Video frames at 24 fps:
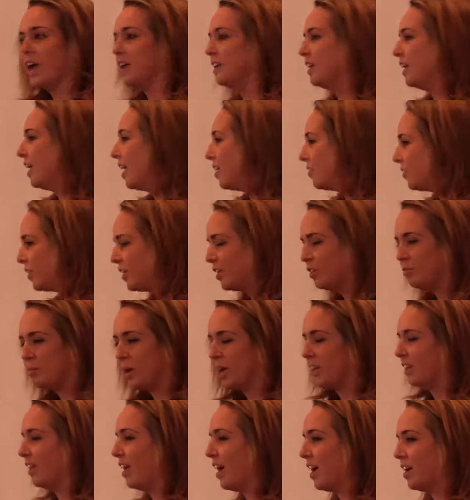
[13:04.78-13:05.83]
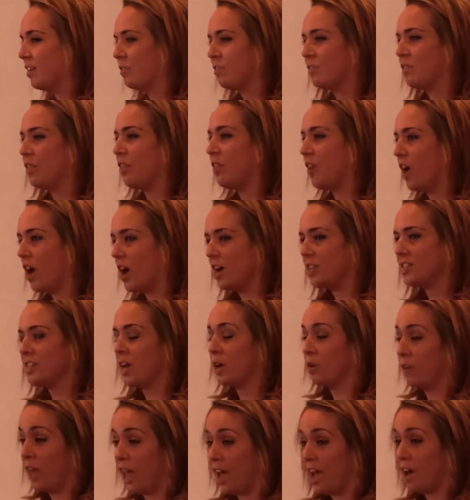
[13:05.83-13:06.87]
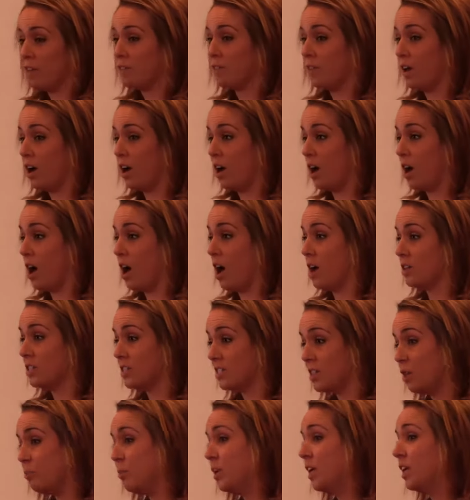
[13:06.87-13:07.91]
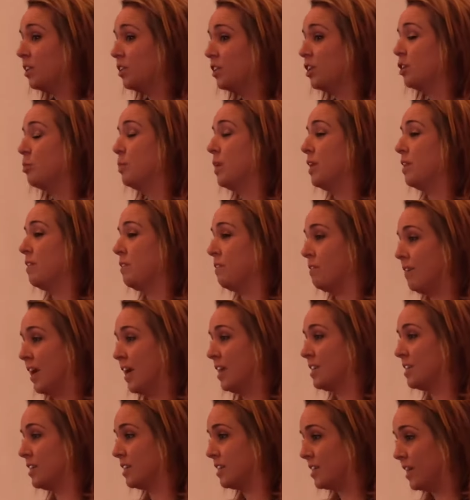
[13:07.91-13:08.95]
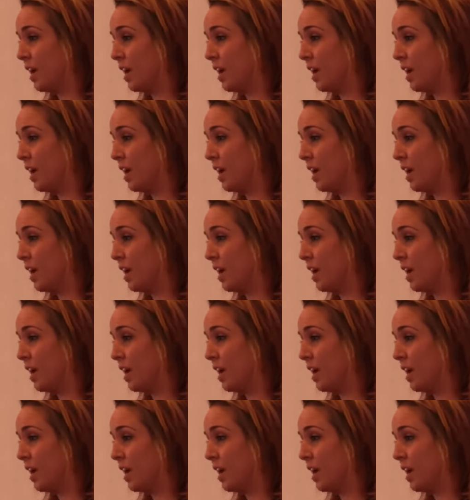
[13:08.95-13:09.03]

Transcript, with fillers: I never in my life thought I would have somebody look me in the face and